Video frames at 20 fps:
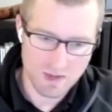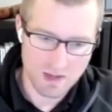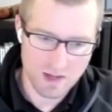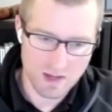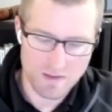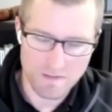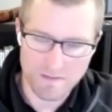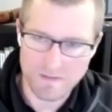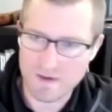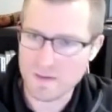
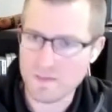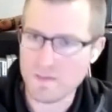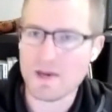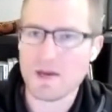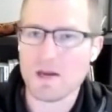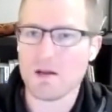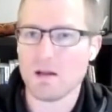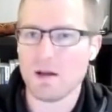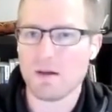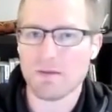a
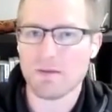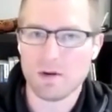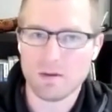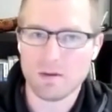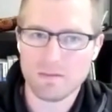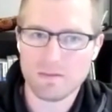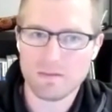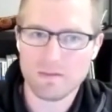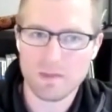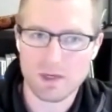VP
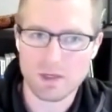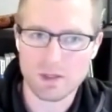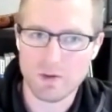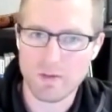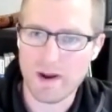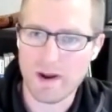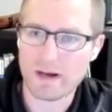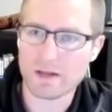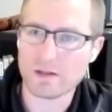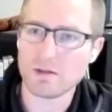level, a
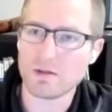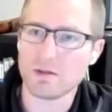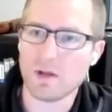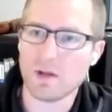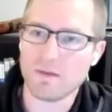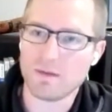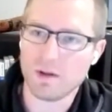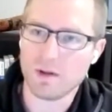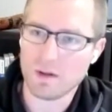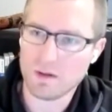director
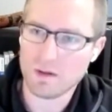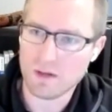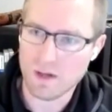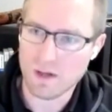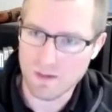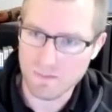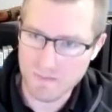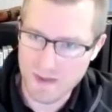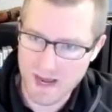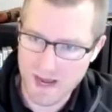level,
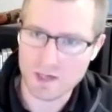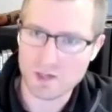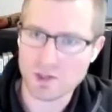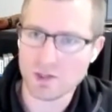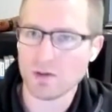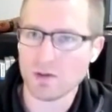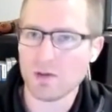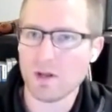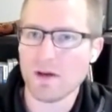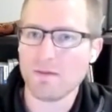a
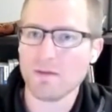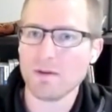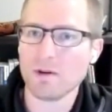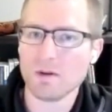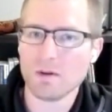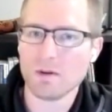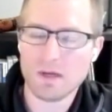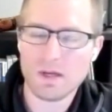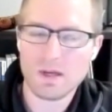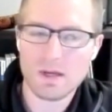manager
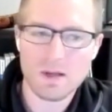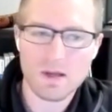level,